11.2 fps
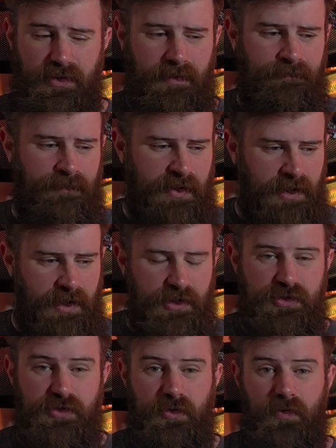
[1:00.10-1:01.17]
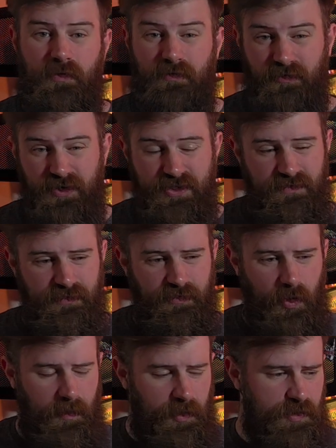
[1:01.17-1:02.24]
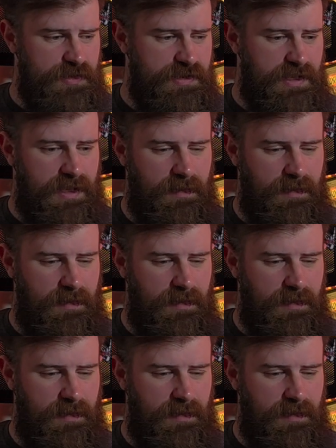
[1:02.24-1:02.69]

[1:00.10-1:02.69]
it with you. So, first and foremost,